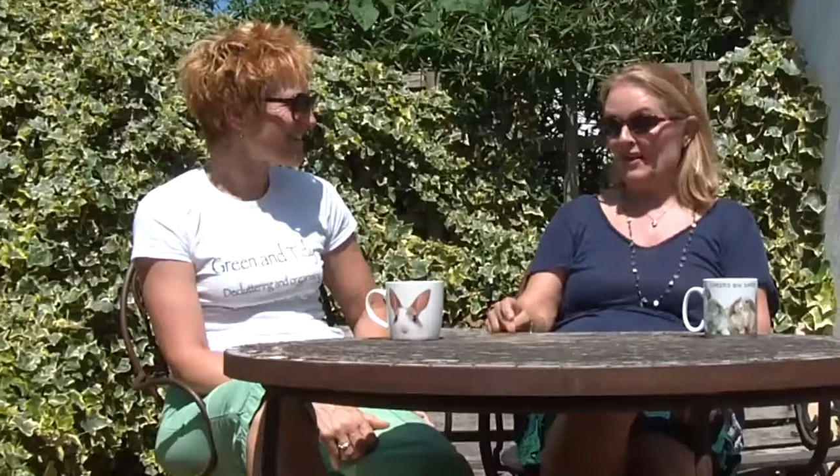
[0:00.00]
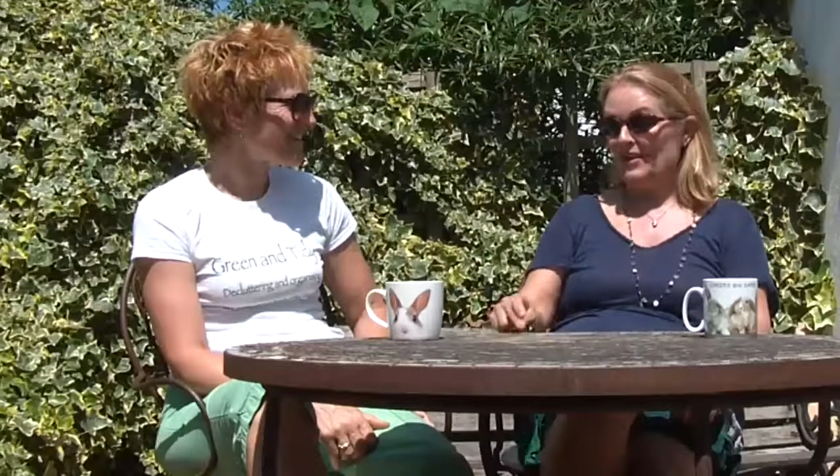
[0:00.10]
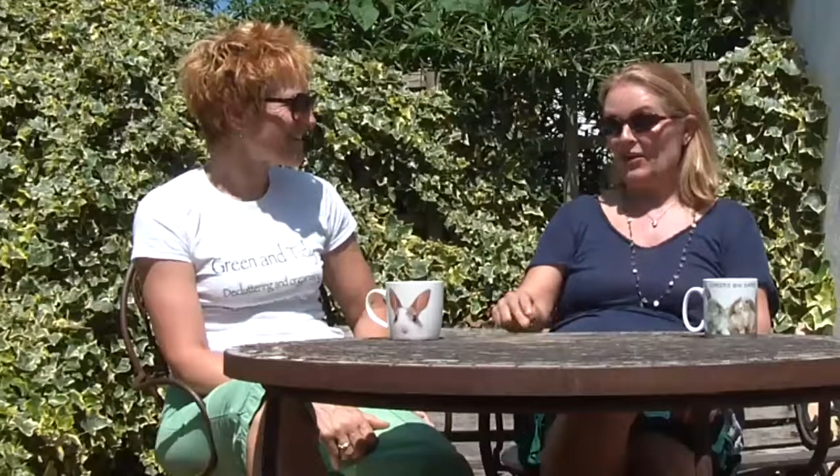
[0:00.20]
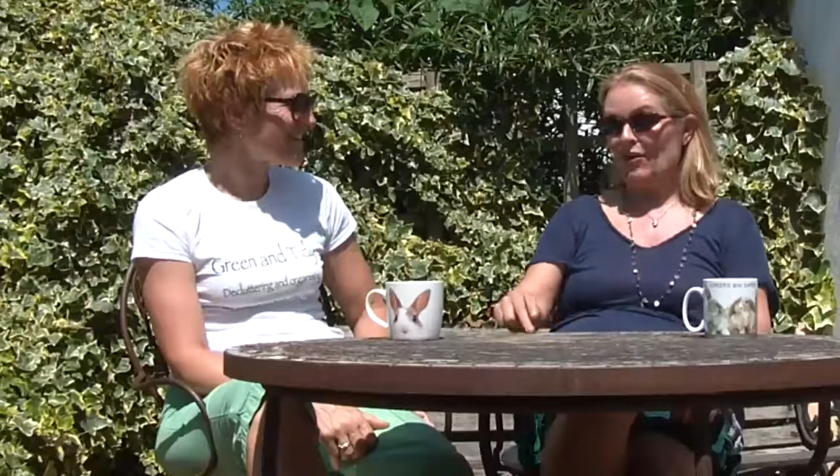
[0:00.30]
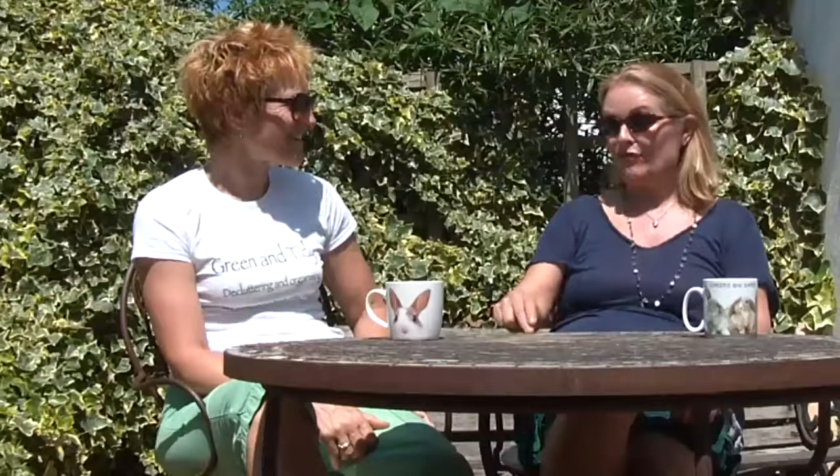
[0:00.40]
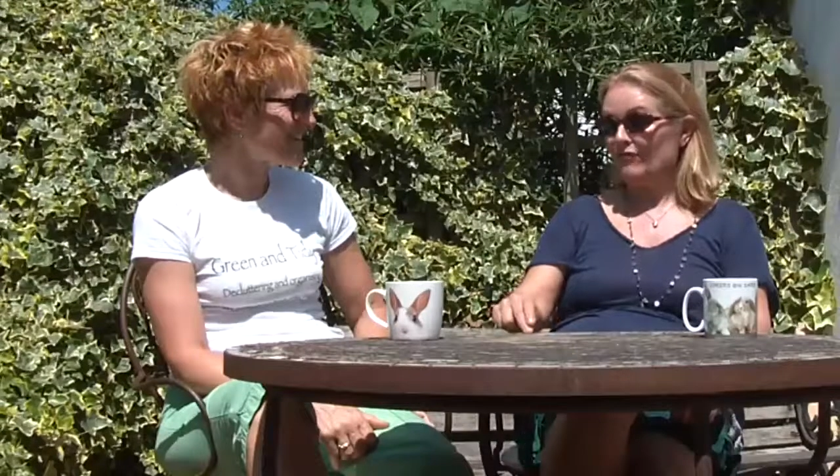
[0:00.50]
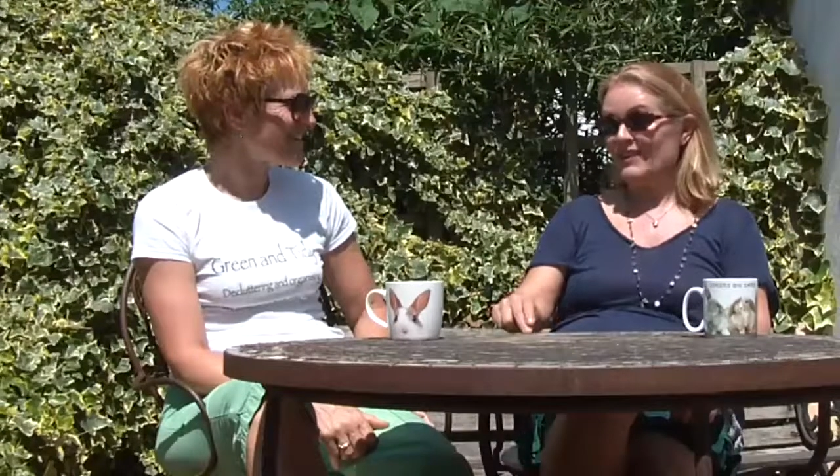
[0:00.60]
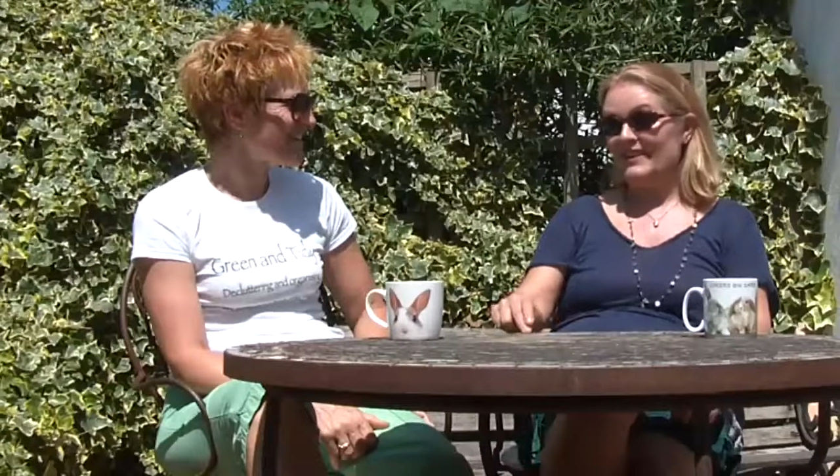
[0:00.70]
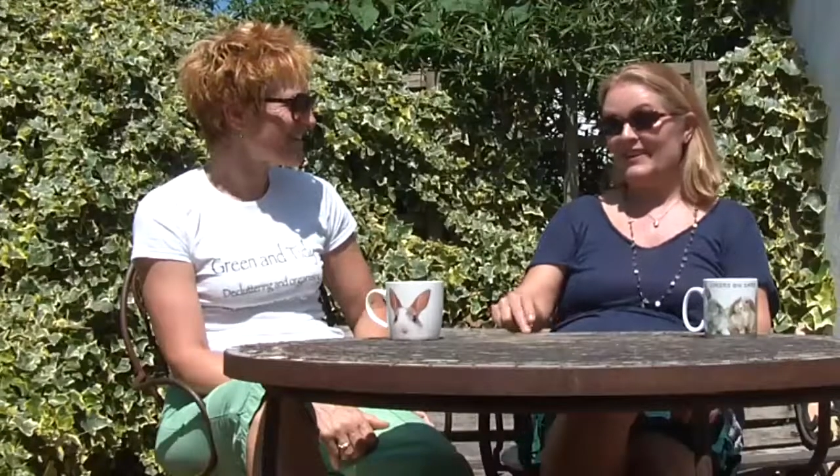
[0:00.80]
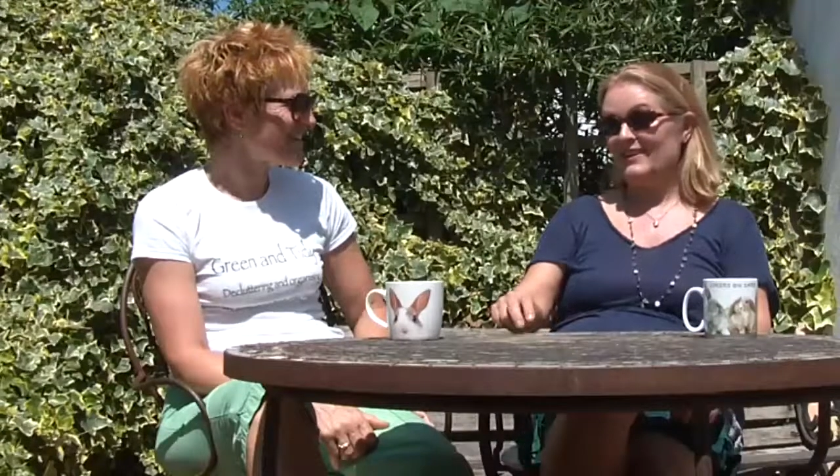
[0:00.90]
you know, after a
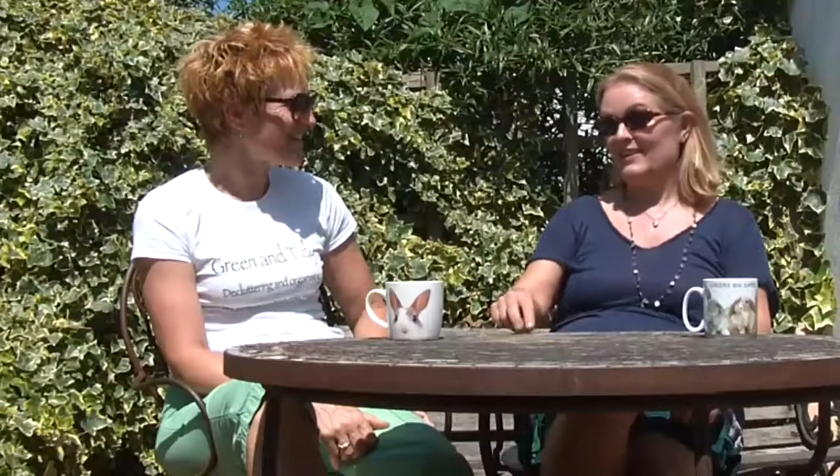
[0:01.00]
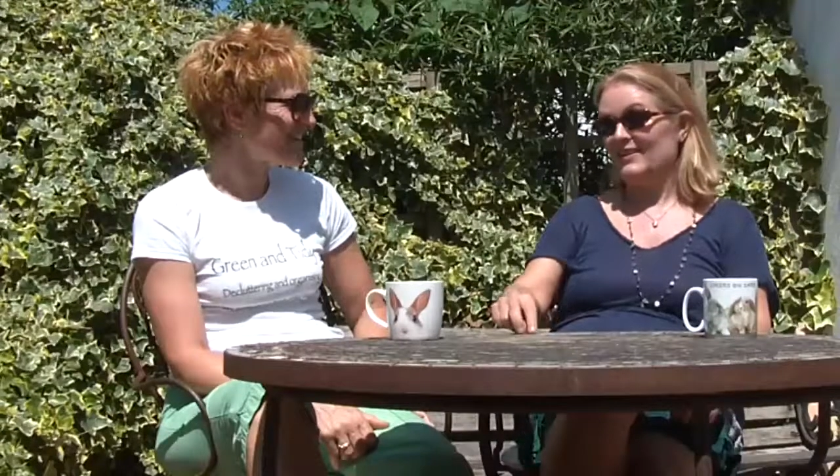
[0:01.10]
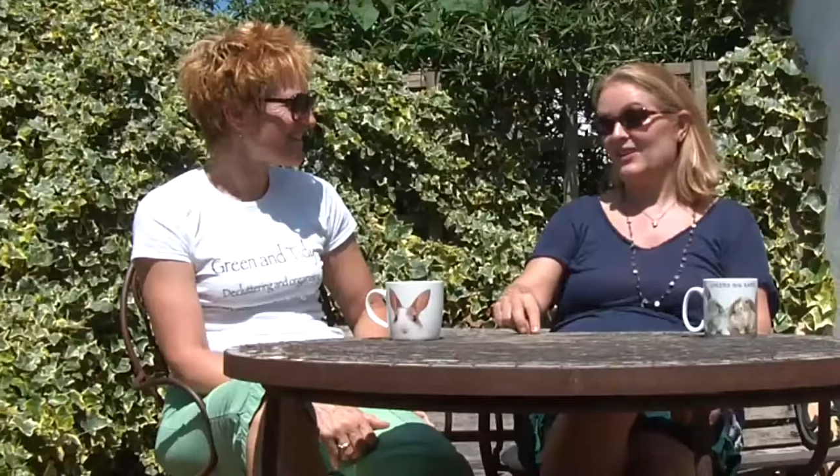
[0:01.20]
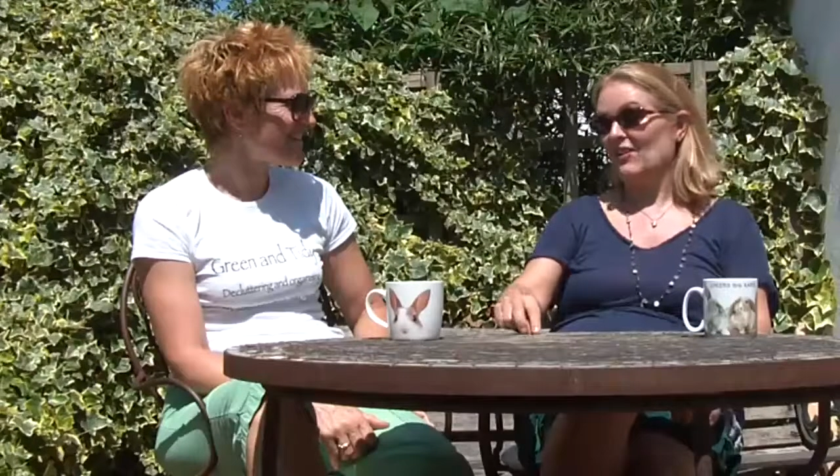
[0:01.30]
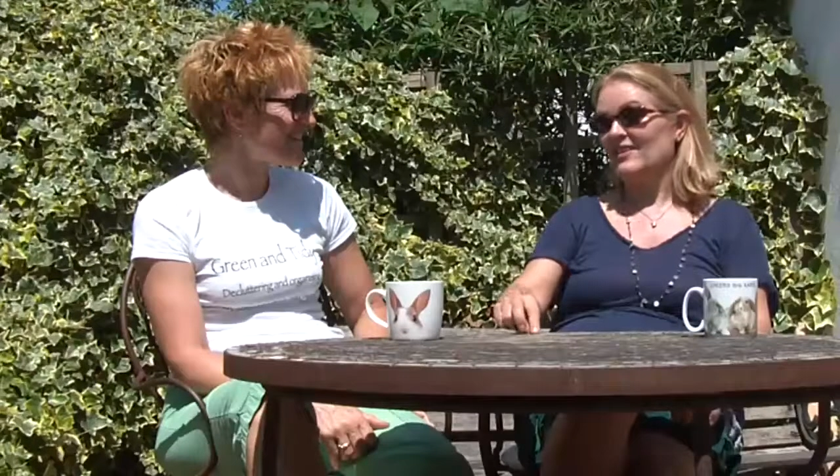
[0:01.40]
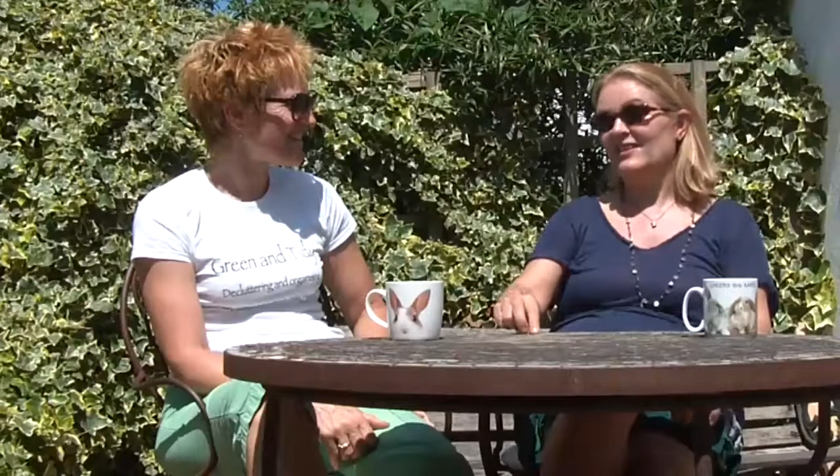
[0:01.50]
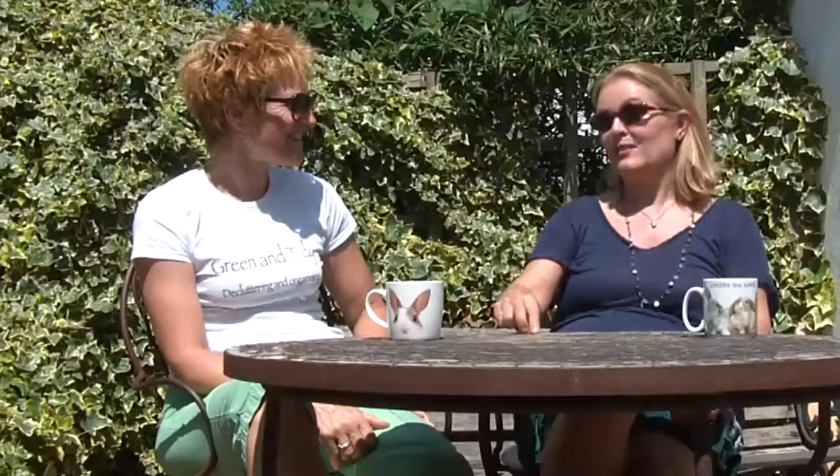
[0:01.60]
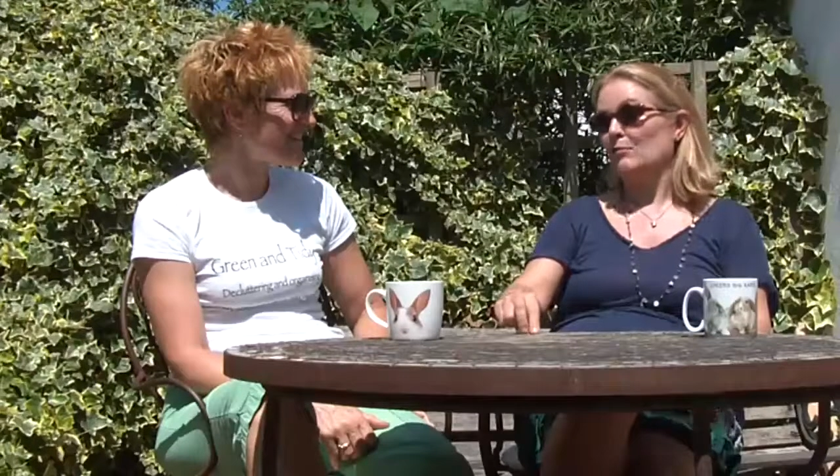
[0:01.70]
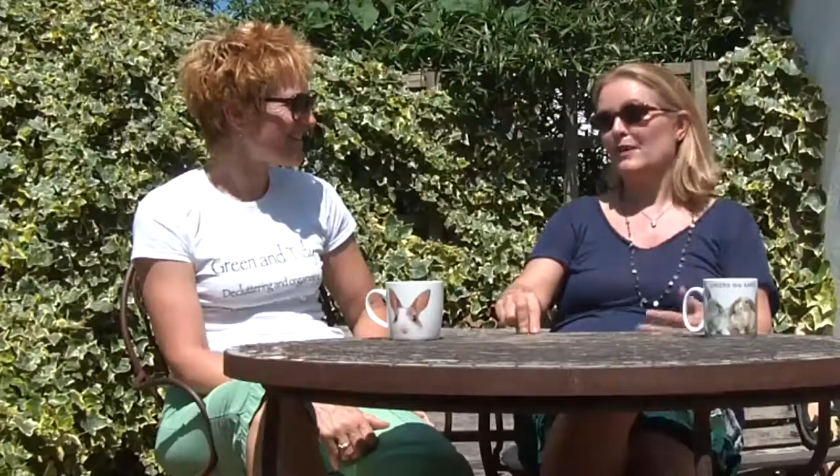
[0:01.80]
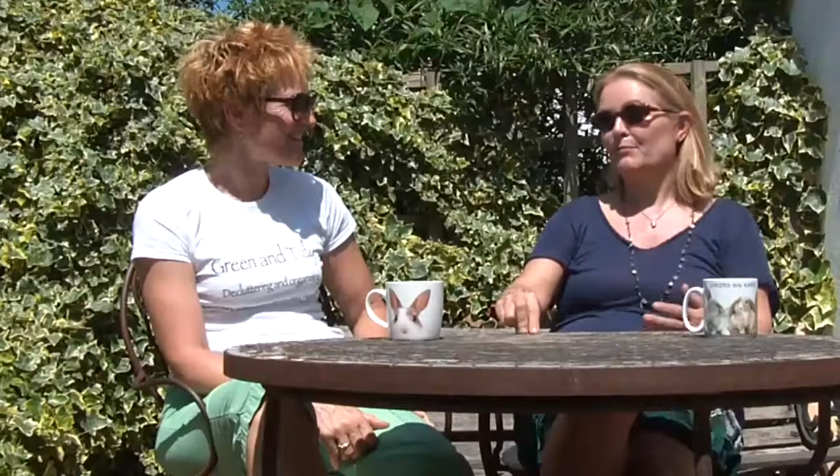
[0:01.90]
year, it's
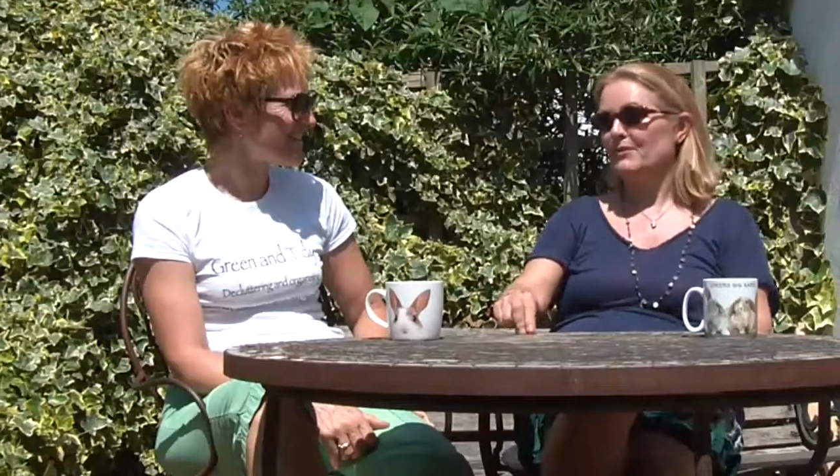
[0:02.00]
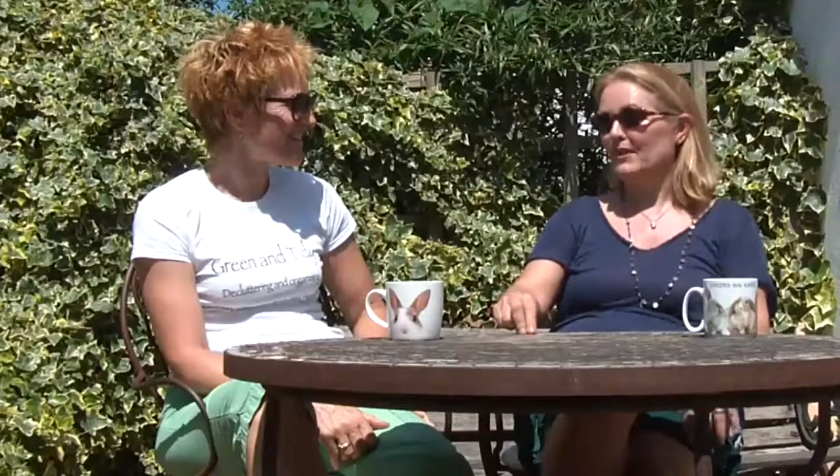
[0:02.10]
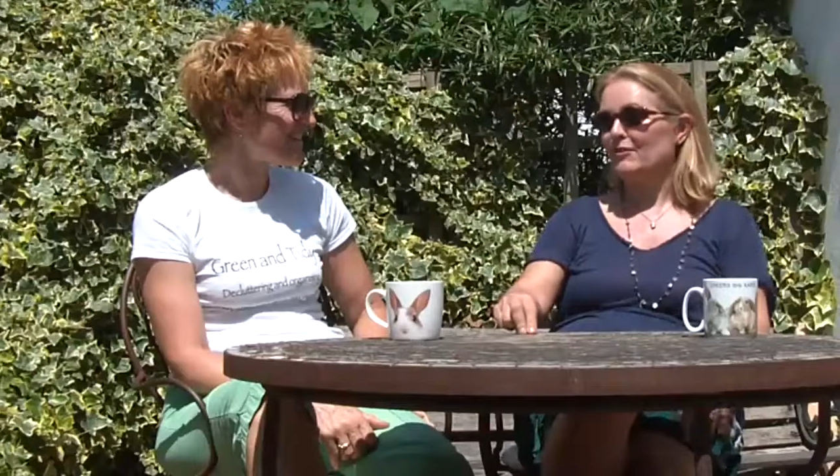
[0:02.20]
90-something%